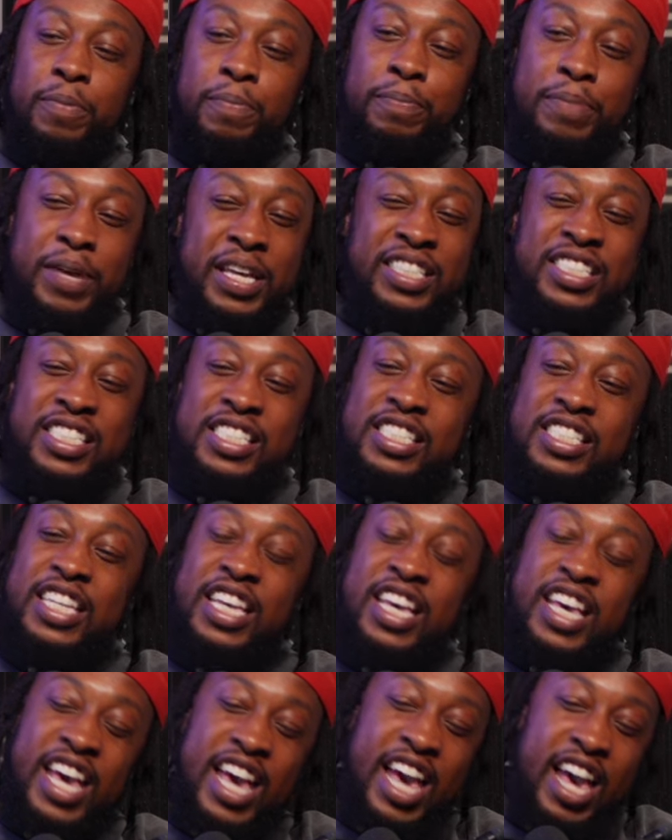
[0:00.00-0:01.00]
bitches
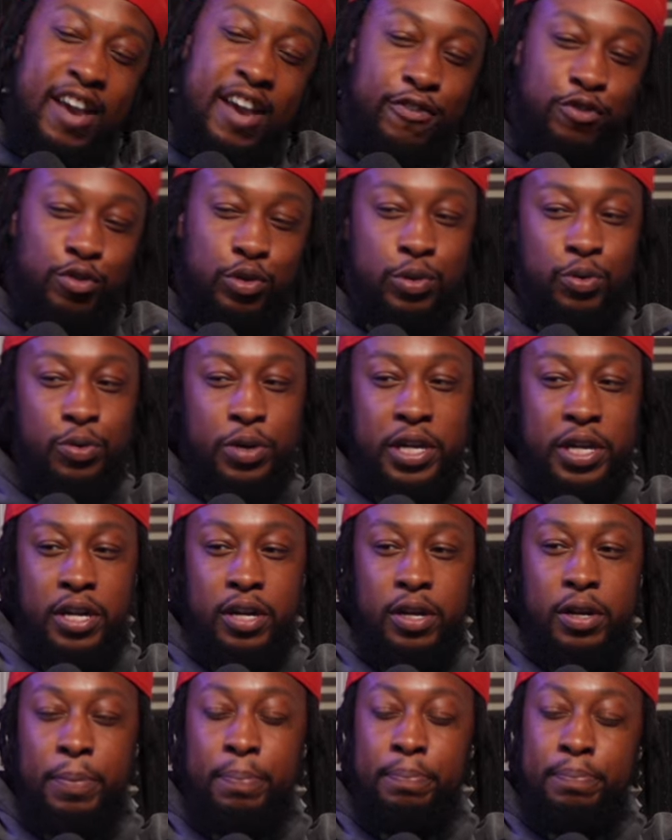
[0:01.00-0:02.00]
everywhere,
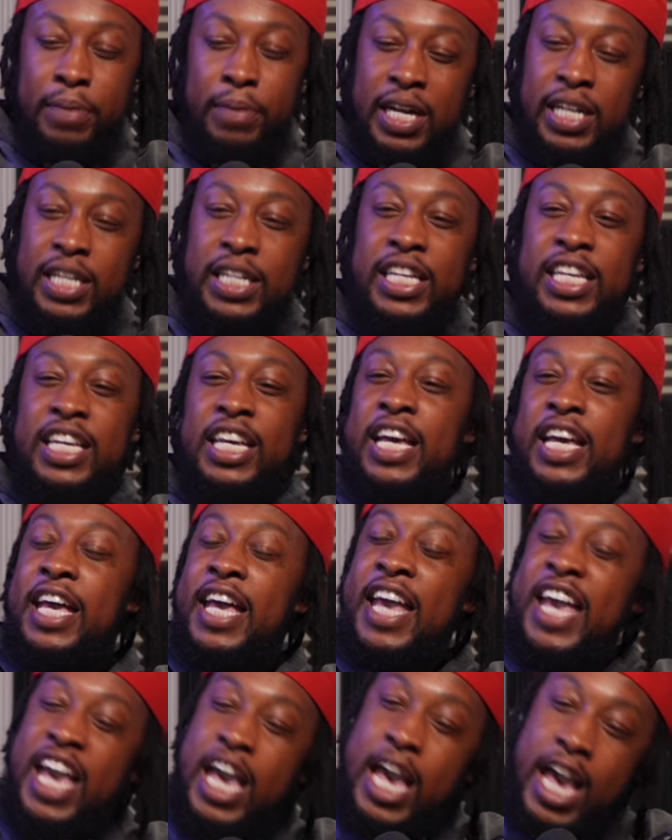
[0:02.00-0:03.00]
mm-hmm. money
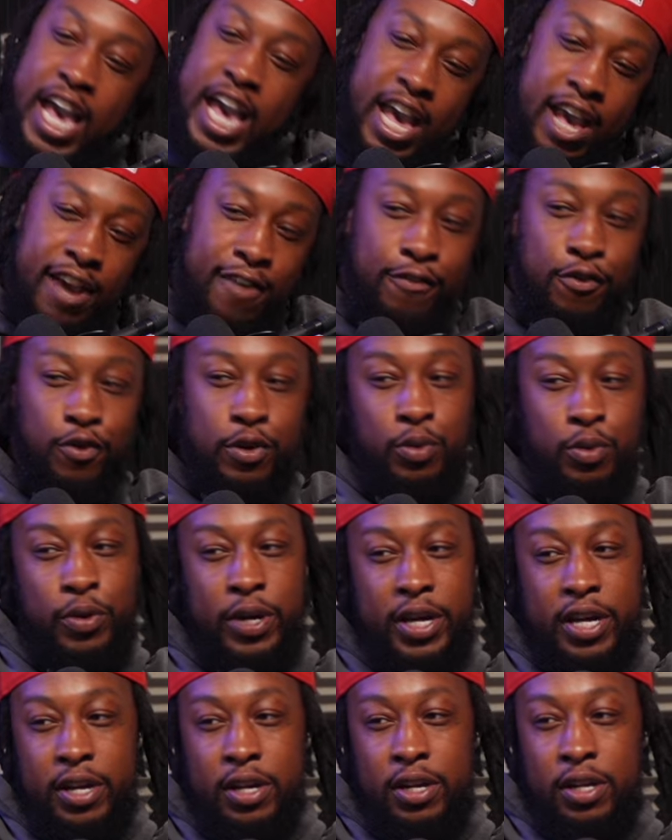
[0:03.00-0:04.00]

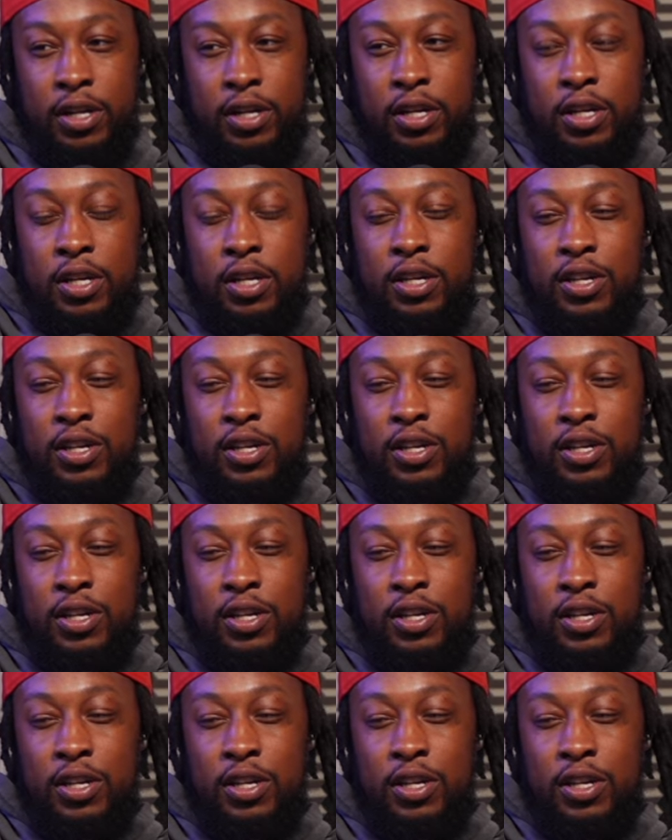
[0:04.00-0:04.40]
everywhere. Mm-hmm.